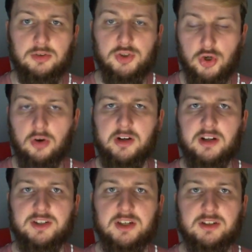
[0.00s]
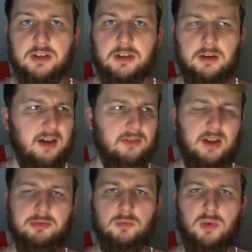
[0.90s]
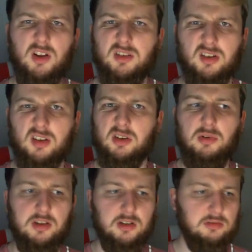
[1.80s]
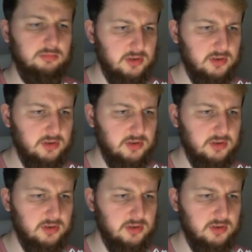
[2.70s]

scoring and assisting than have an absolute worldie and not do anything.